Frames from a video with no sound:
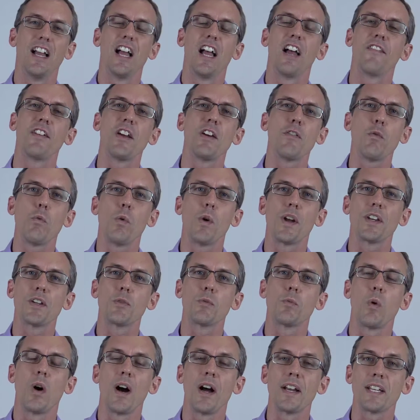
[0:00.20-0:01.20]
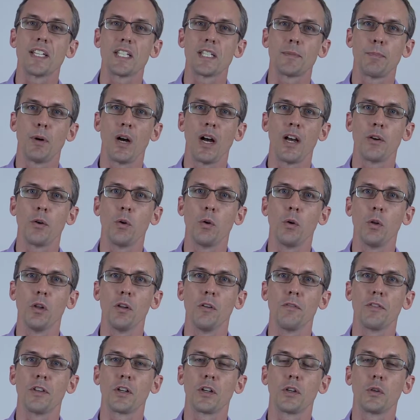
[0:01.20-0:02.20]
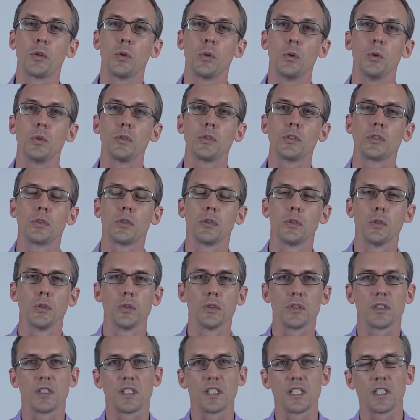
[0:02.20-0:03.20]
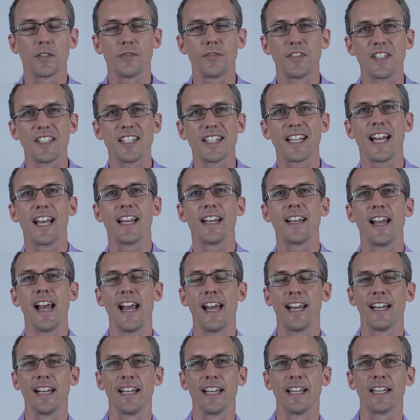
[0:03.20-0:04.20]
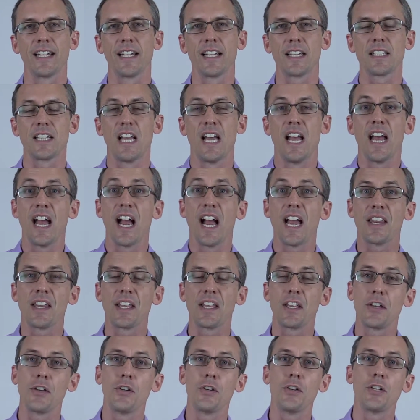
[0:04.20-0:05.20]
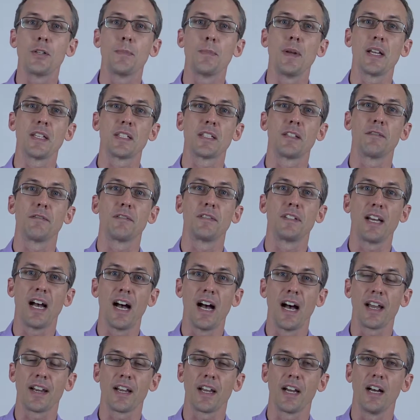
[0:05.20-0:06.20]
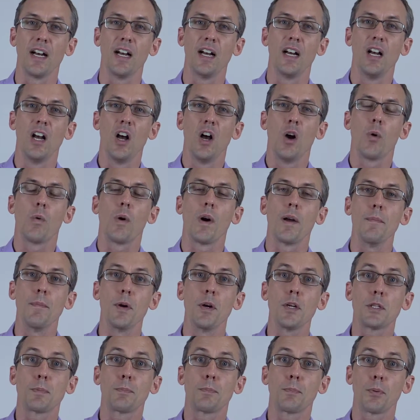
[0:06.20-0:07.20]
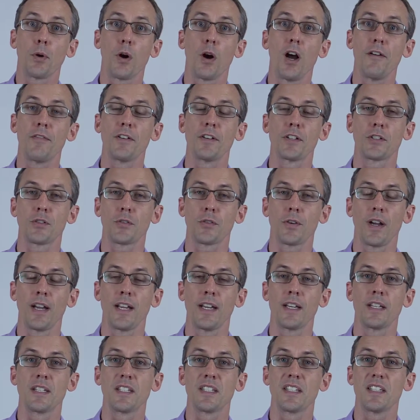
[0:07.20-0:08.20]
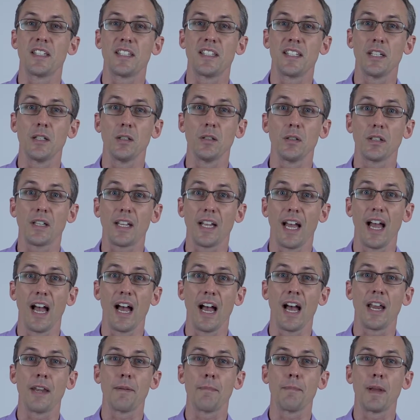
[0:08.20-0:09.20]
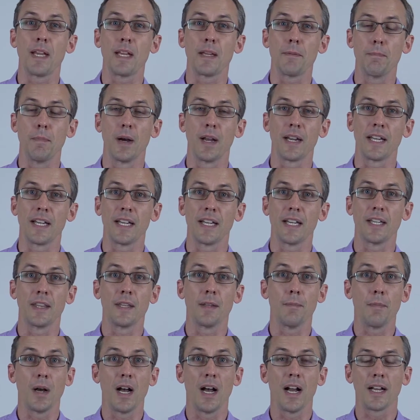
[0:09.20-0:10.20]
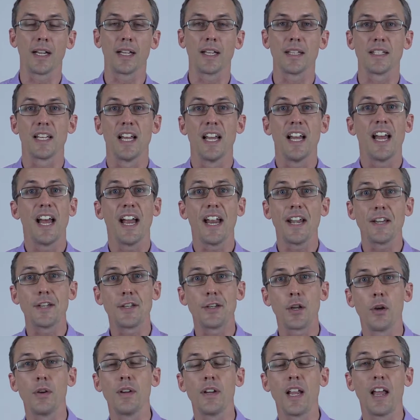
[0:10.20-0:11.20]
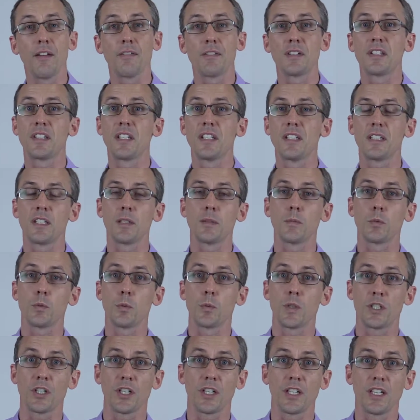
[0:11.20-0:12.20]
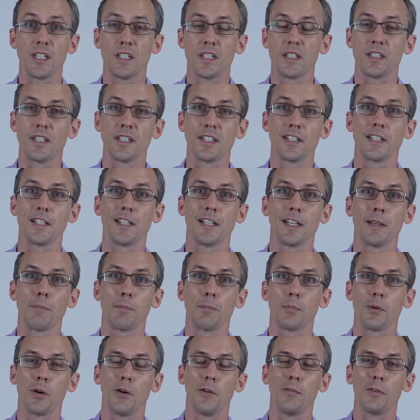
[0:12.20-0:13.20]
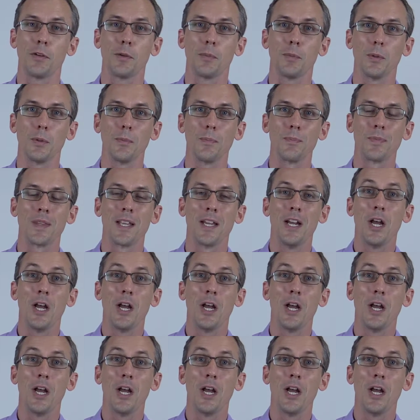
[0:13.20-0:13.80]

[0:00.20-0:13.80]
Have you ever wondered why, despite all of the cool tools, the sophisticated analytics, and the huge amounts of data, why most private traders still can't make money in the markets and don't have systems which are consistently profitable?